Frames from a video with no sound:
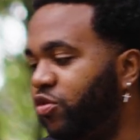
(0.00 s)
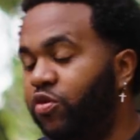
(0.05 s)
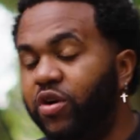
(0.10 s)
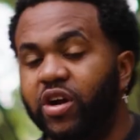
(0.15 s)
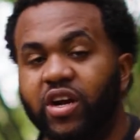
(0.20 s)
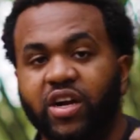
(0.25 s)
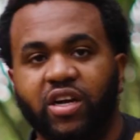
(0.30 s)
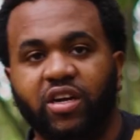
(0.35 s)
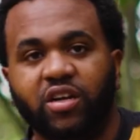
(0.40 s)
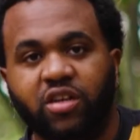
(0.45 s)
you
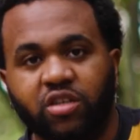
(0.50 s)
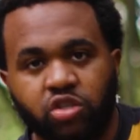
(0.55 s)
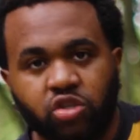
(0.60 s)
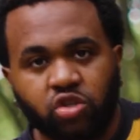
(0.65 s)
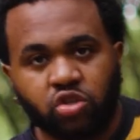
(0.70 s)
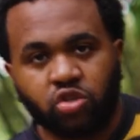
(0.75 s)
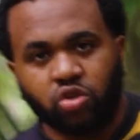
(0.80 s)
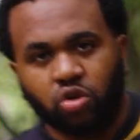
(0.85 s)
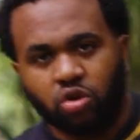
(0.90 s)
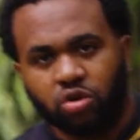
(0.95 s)
are
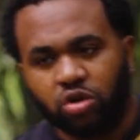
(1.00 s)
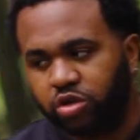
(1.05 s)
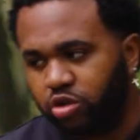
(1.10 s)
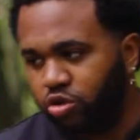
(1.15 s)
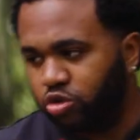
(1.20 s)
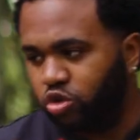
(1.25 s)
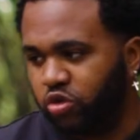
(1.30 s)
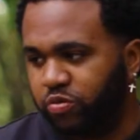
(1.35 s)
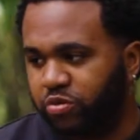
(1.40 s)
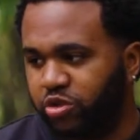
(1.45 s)
solo
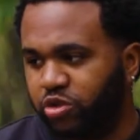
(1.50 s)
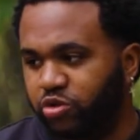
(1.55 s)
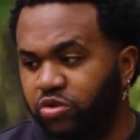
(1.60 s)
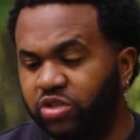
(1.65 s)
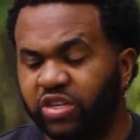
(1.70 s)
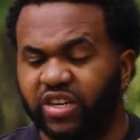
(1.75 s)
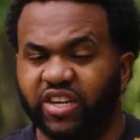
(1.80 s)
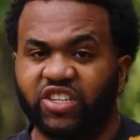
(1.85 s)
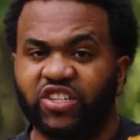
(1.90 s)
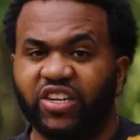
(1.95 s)
YouTube
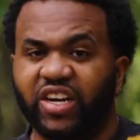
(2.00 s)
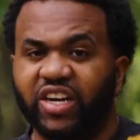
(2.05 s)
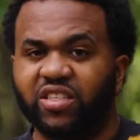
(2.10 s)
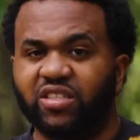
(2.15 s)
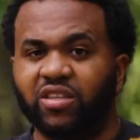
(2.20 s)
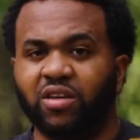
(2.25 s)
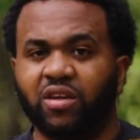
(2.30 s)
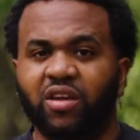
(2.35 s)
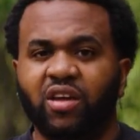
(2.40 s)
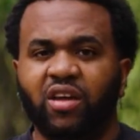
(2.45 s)
shooter and you're trying
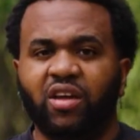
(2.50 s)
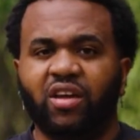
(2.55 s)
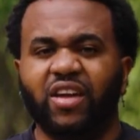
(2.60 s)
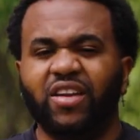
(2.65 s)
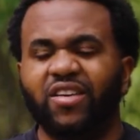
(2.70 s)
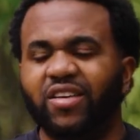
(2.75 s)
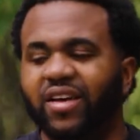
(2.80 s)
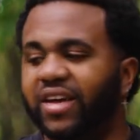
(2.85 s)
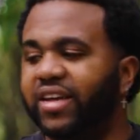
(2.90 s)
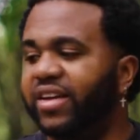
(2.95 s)
to, you
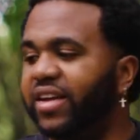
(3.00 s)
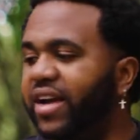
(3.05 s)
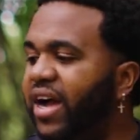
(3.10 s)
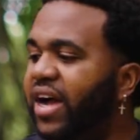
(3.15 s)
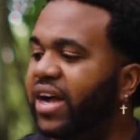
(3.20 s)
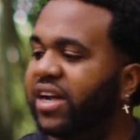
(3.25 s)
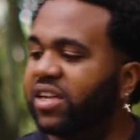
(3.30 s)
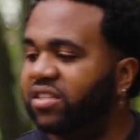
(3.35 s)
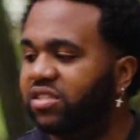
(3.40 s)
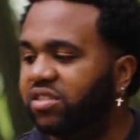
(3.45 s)
know,
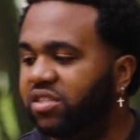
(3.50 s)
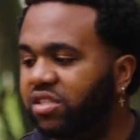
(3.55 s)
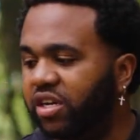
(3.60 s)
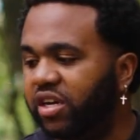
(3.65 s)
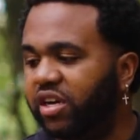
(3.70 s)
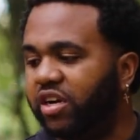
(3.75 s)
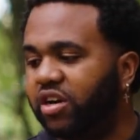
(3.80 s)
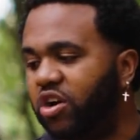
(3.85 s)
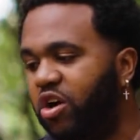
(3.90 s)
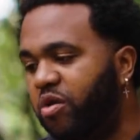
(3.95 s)
enhance
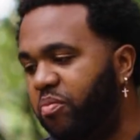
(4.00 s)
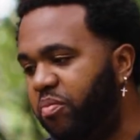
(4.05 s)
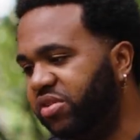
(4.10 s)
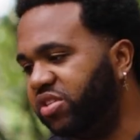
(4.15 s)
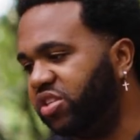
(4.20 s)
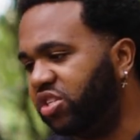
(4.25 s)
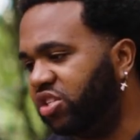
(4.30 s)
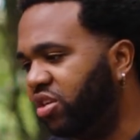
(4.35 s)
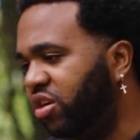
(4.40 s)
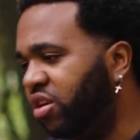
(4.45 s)
your
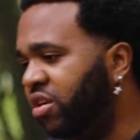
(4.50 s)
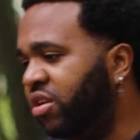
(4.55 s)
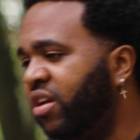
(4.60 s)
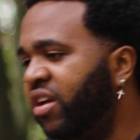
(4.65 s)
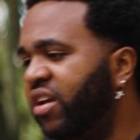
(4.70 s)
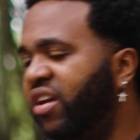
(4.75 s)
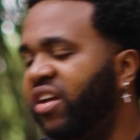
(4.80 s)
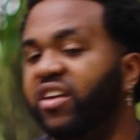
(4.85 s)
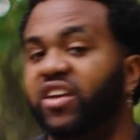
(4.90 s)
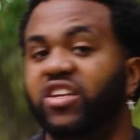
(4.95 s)
composition,
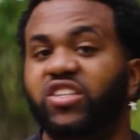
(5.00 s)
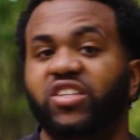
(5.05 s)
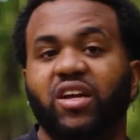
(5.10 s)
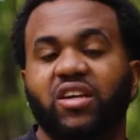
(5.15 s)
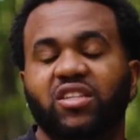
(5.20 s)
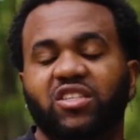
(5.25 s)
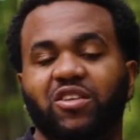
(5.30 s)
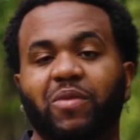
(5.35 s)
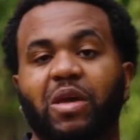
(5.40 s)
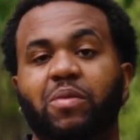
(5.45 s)
you're
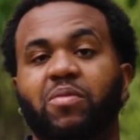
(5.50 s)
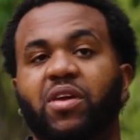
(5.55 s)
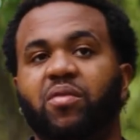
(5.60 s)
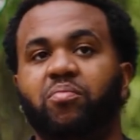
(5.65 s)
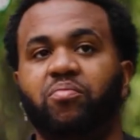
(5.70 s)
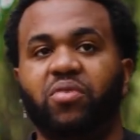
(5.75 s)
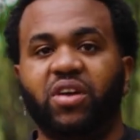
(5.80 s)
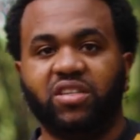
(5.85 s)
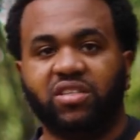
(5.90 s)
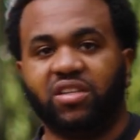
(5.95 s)
trying to maybe
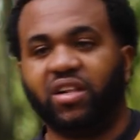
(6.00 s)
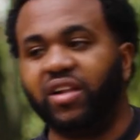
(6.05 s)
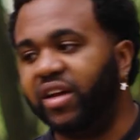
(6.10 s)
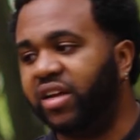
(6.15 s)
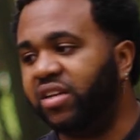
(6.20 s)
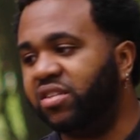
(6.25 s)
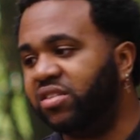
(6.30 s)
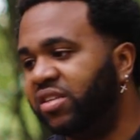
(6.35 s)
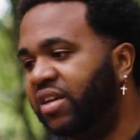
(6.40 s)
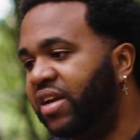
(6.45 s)
impress
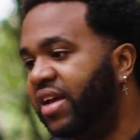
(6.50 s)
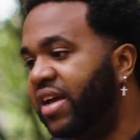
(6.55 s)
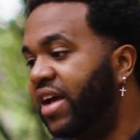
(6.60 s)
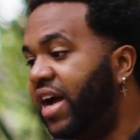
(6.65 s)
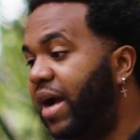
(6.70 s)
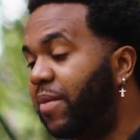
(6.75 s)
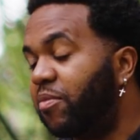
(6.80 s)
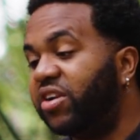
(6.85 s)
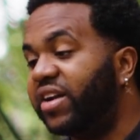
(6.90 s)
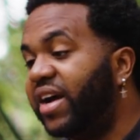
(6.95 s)
clients,
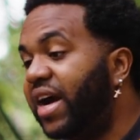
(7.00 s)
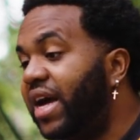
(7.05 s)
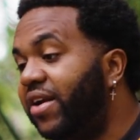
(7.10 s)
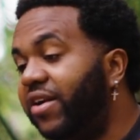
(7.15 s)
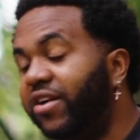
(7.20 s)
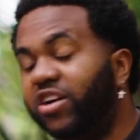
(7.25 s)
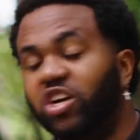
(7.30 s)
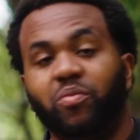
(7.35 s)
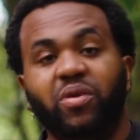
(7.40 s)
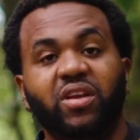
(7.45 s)
I'm gonna highly
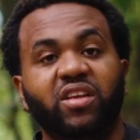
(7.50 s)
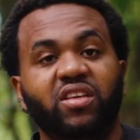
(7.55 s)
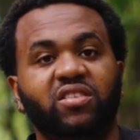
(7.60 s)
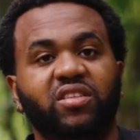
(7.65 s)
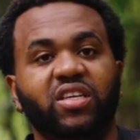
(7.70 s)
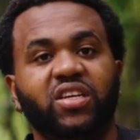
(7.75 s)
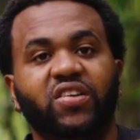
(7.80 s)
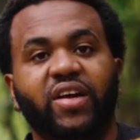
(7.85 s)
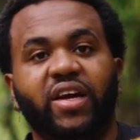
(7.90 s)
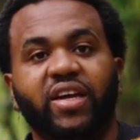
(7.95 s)
recommend this
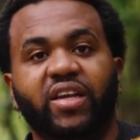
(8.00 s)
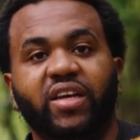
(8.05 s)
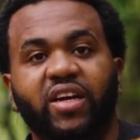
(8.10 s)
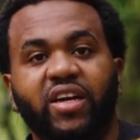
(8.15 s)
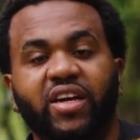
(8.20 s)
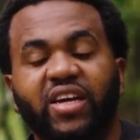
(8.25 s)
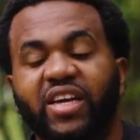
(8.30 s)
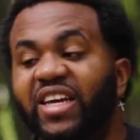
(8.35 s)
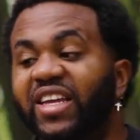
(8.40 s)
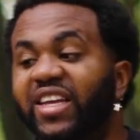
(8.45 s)
thing right
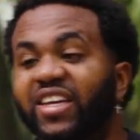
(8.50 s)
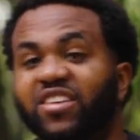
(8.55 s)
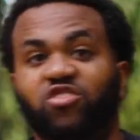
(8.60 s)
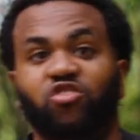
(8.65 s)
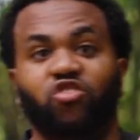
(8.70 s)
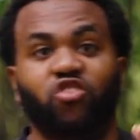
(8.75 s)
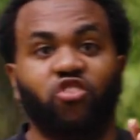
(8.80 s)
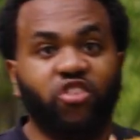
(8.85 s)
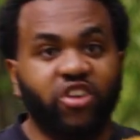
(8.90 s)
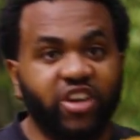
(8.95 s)
here. It is
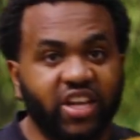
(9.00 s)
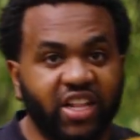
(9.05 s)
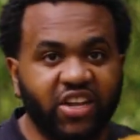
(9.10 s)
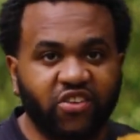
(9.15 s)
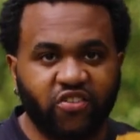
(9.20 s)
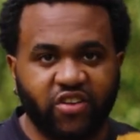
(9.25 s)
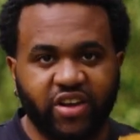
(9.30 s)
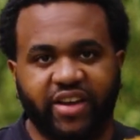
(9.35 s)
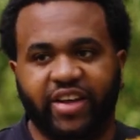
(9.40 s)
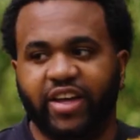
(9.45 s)
really,
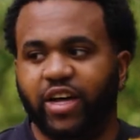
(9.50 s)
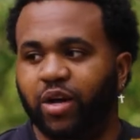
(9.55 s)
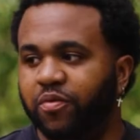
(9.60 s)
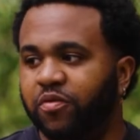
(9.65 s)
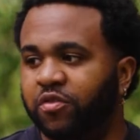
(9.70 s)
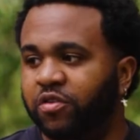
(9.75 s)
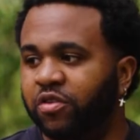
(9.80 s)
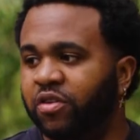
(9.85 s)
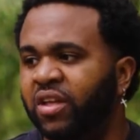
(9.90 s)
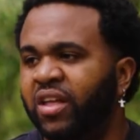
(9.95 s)
really
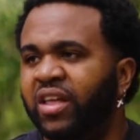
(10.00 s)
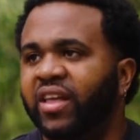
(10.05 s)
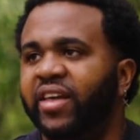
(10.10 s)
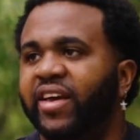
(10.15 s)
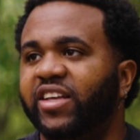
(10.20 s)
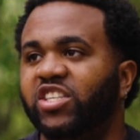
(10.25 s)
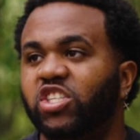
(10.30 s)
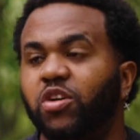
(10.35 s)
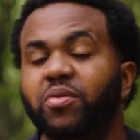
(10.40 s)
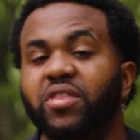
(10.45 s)
helpful.
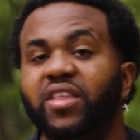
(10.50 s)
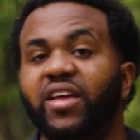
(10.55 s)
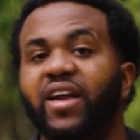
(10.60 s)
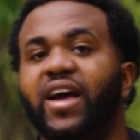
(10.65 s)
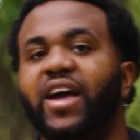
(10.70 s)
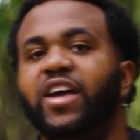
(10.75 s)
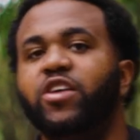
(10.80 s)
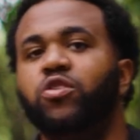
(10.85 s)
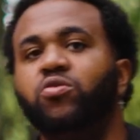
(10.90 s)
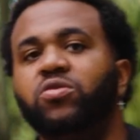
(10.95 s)
It's something that
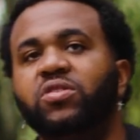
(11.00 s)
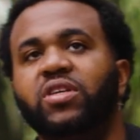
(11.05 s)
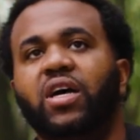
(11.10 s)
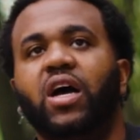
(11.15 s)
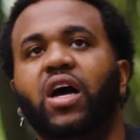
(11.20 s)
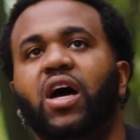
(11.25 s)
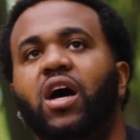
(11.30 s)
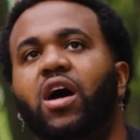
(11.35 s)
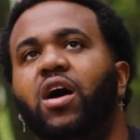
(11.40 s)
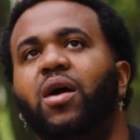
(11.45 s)
I use
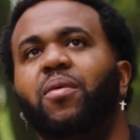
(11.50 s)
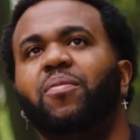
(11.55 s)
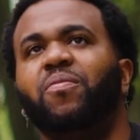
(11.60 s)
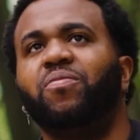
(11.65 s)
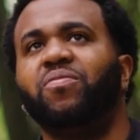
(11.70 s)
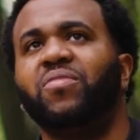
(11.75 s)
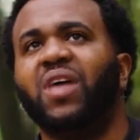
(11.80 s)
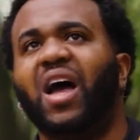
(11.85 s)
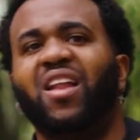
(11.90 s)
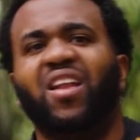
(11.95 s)
a
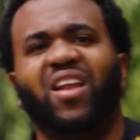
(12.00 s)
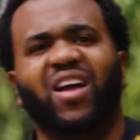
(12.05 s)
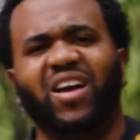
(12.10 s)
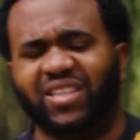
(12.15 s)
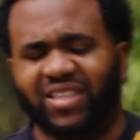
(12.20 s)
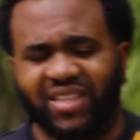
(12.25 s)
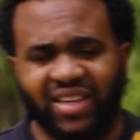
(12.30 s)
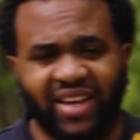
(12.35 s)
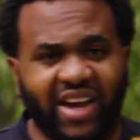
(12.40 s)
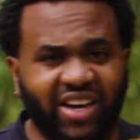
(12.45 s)
lot,
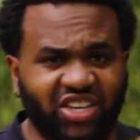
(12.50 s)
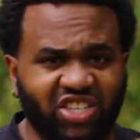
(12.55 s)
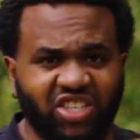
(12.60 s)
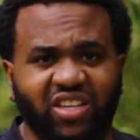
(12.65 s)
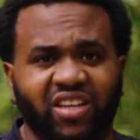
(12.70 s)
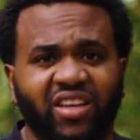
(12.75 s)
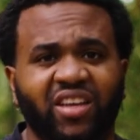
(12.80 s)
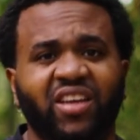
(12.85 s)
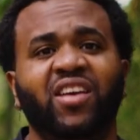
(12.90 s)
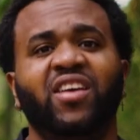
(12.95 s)

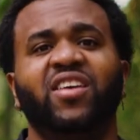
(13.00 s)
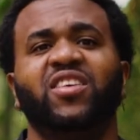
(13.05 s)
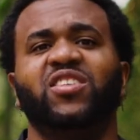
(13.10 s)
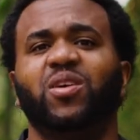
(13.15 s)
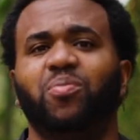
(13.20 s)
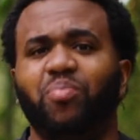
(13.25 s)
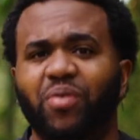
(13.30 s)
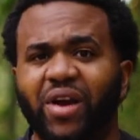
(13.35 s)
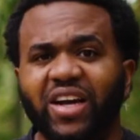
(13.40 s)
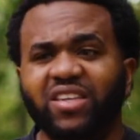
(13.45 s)
actually,
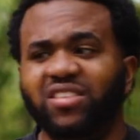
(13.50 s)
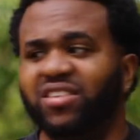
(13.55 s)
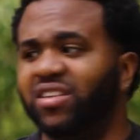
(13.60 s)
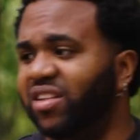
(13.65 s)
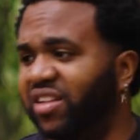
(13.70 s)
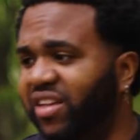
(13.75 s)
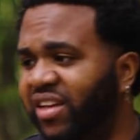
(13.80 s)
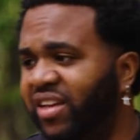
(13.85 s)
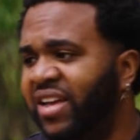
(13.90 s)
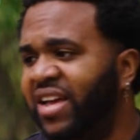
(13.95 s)

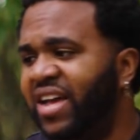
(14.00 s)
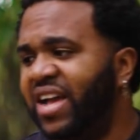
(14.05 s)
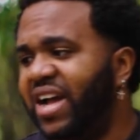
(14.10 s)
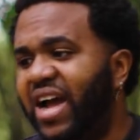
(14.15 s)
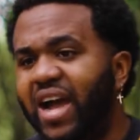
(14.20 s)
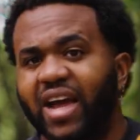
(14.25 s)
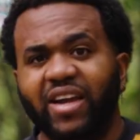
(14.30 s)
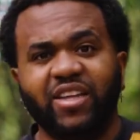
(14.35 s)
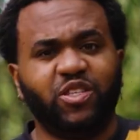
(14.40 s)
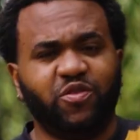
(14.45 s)
surprisingly.
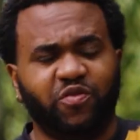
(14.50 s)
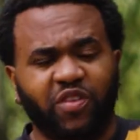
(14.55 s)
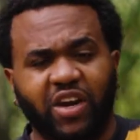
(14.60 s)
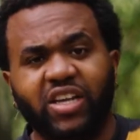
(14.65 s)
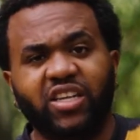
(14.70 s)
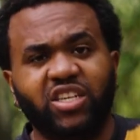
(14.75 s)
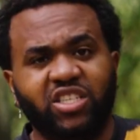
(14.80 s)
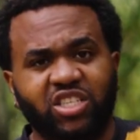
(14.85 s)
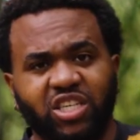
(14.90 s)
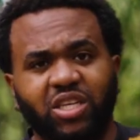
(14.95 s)
And it's
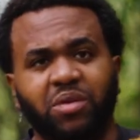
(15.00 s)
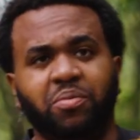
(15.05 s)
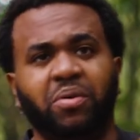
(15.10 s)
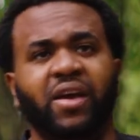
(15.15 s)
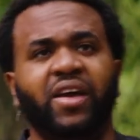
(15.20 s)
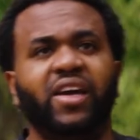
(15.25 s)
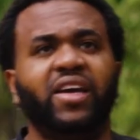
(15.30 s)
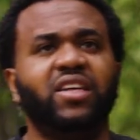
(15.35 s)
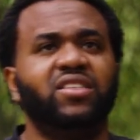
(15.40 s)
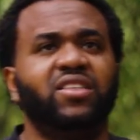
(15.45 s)
fairly cheap.
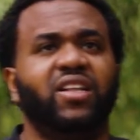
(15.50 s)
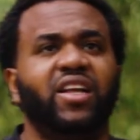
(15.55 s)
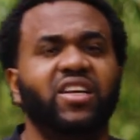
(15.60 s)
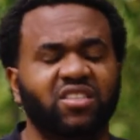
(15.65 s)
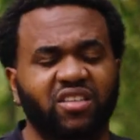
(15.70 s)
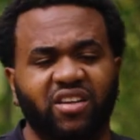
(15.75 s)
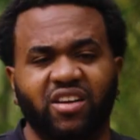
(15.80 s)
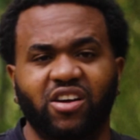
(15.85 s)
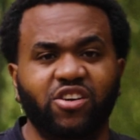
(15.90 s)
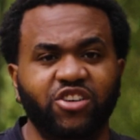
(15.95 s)
It's less
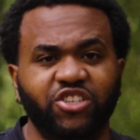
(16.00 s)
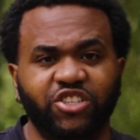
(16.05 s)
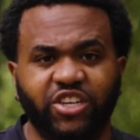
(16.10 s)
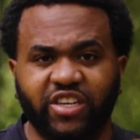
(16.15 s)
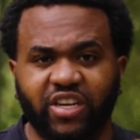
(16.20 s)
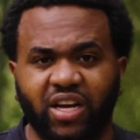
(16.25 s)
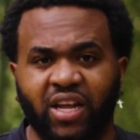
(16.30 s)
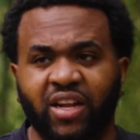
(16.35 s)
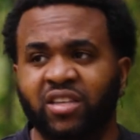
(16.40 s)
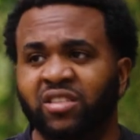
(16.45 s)
than
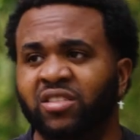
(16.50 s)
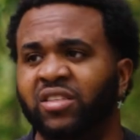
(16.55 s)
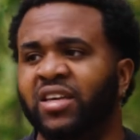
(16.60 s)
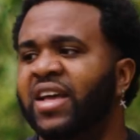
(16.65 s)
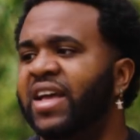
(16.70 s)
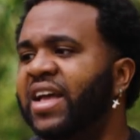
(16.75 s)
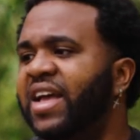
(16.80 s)
$100.